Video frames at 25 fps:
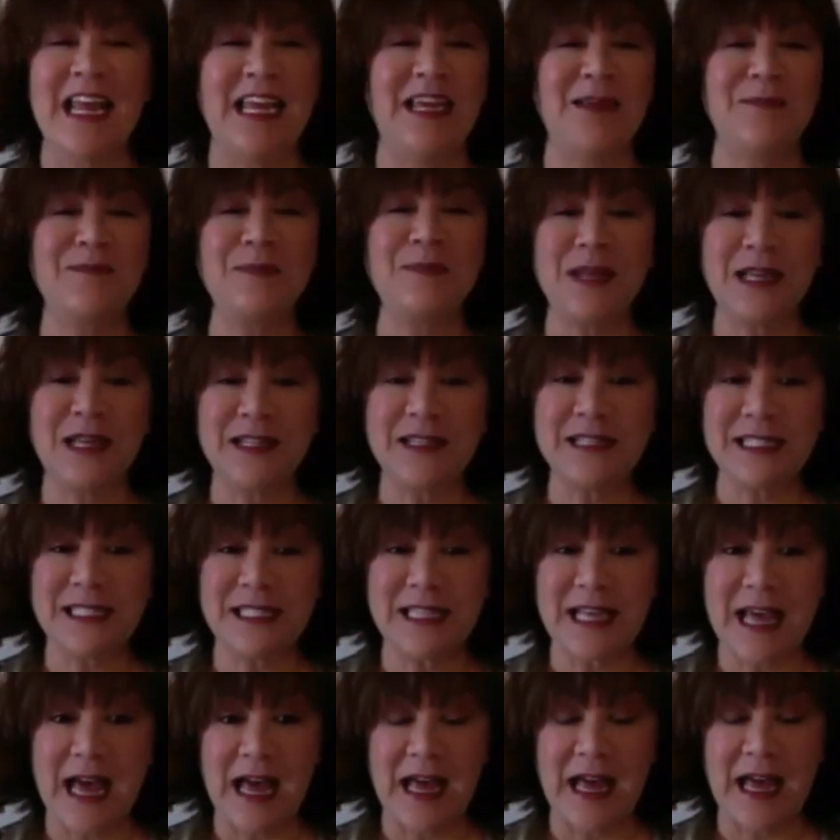It means
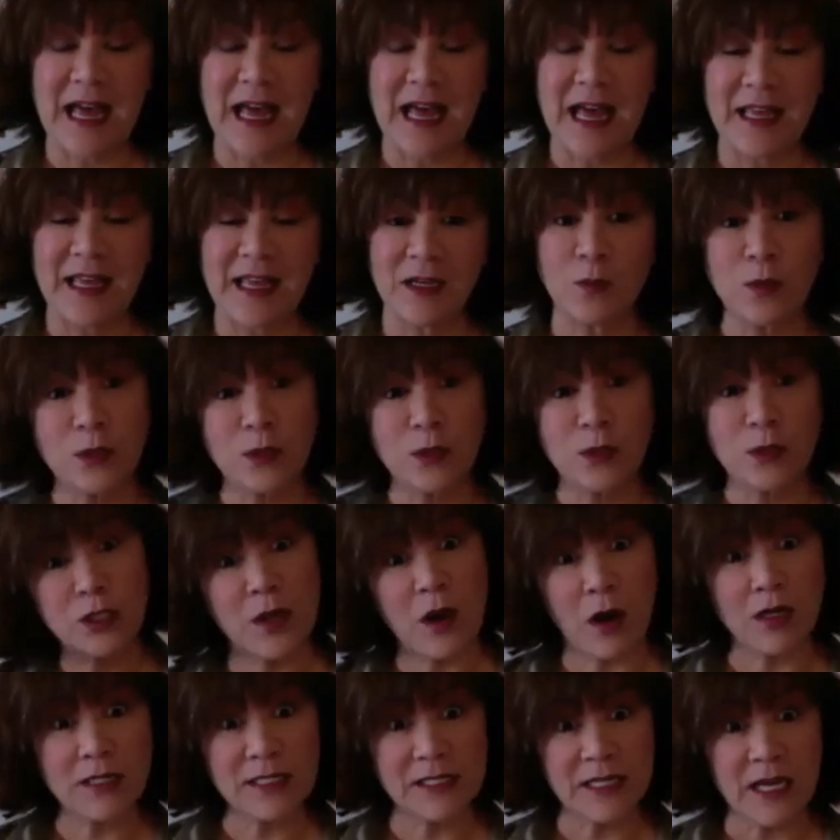that we're
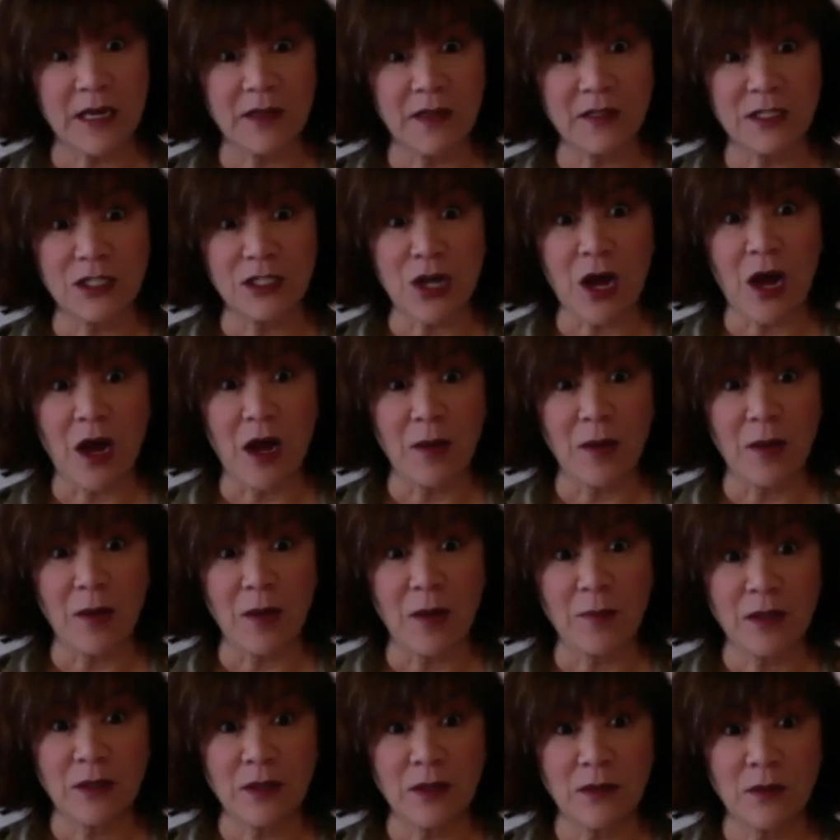doing our side of the job,
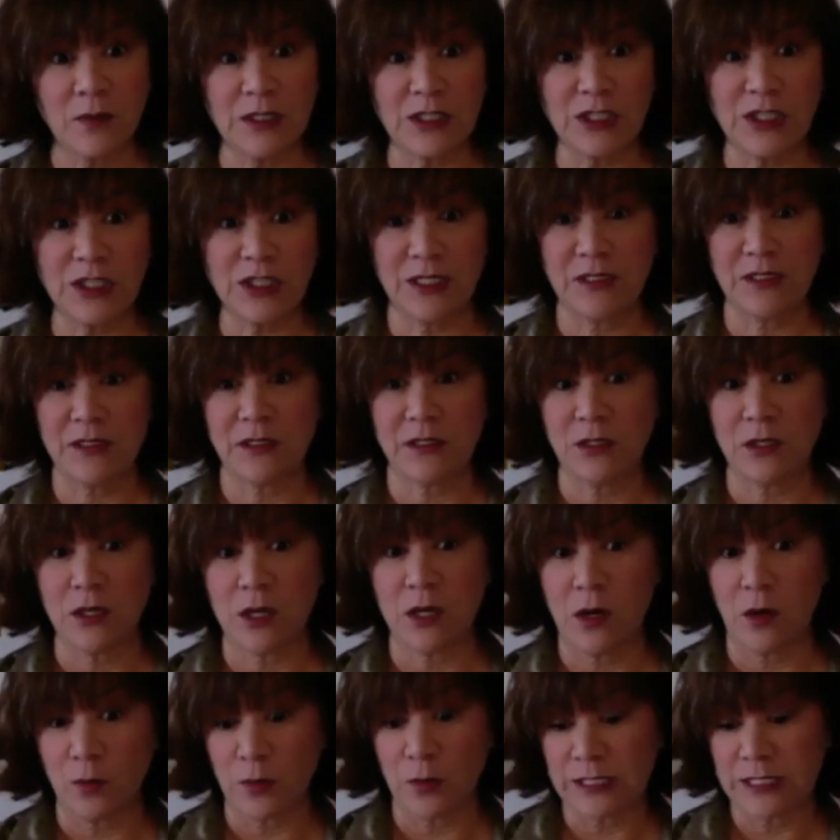which is, you
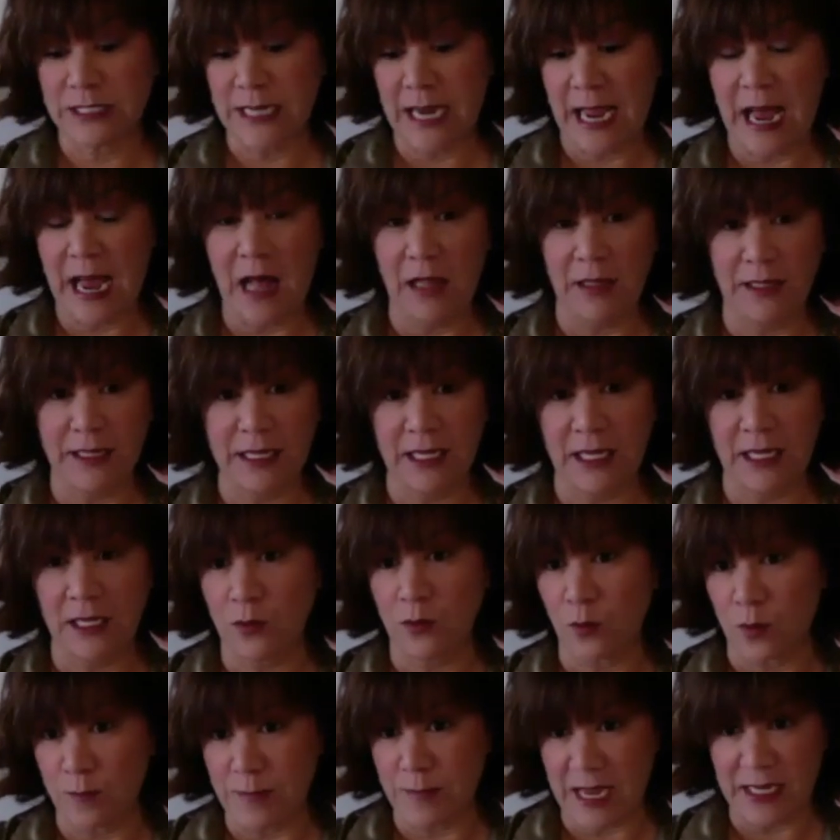know, we're
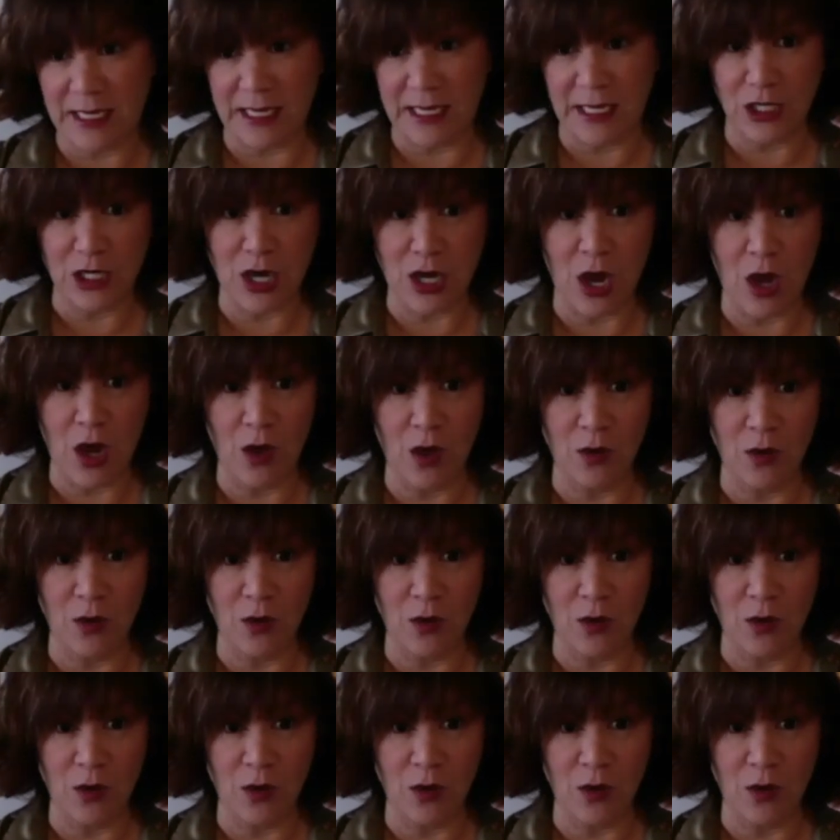tallying, we're making
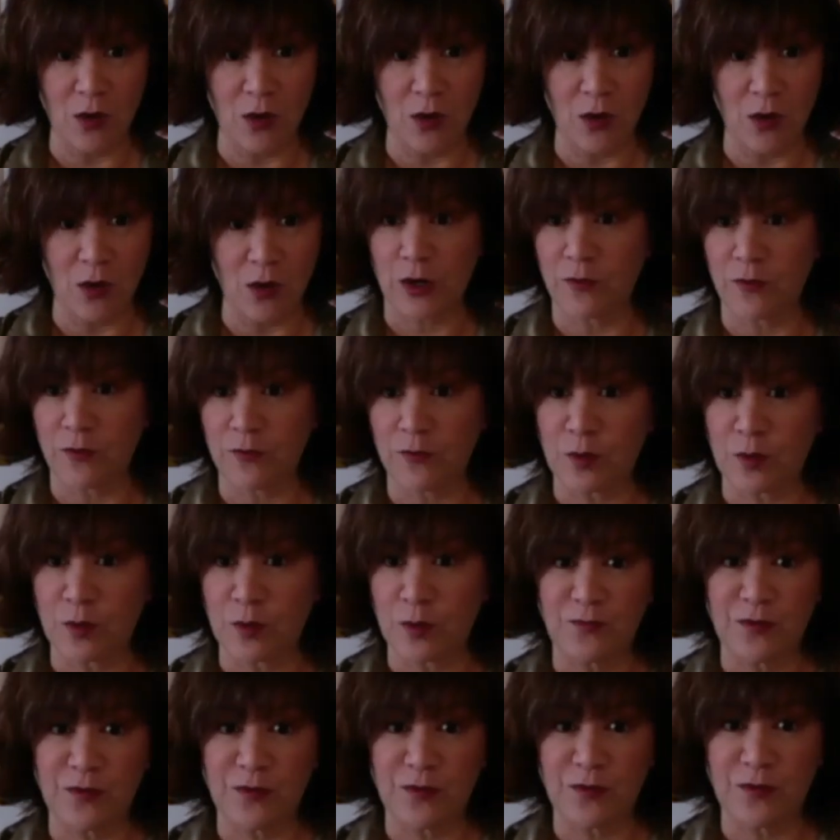notes, we're
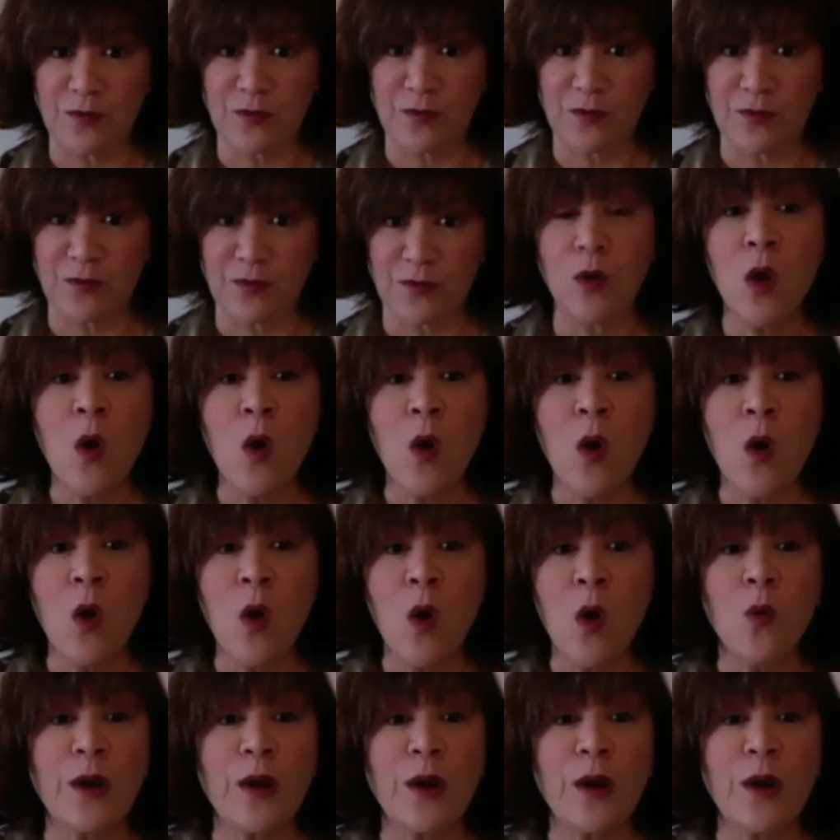figuring out
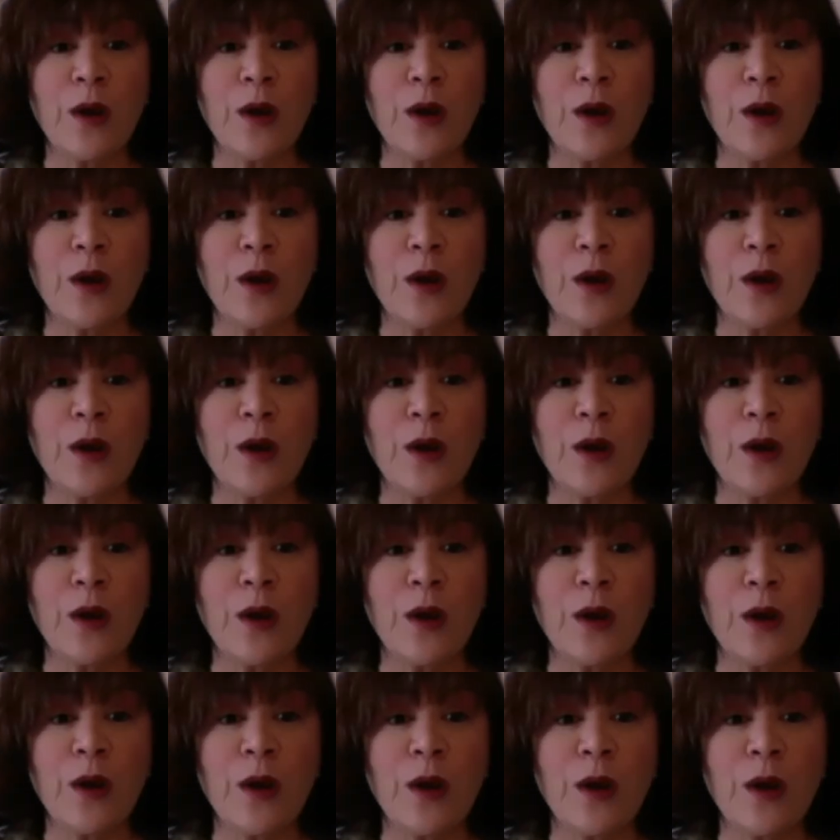where you fit
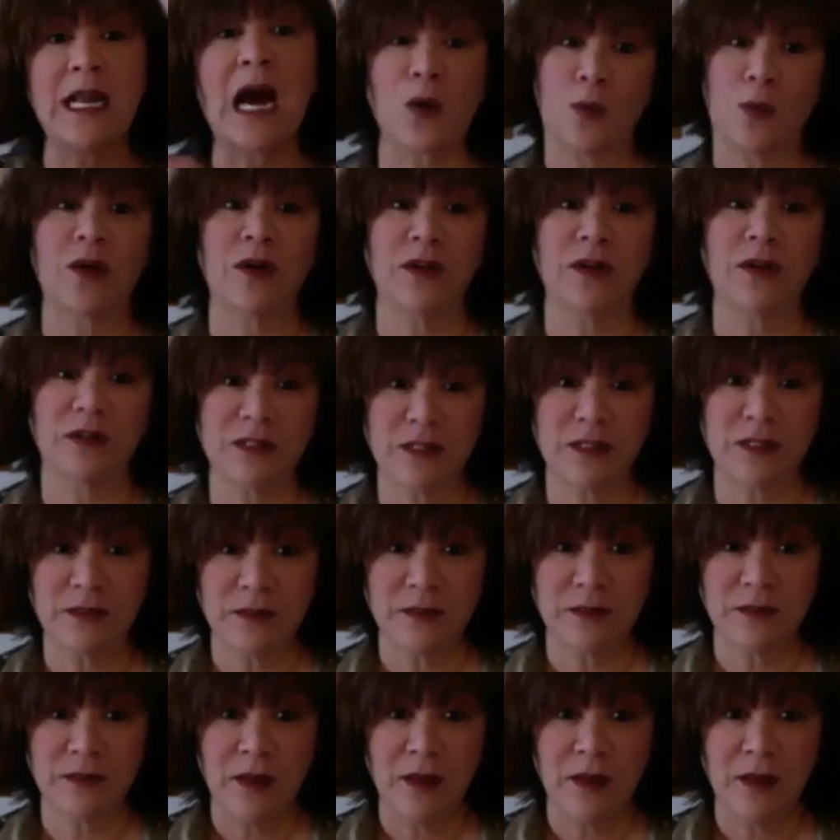in our world.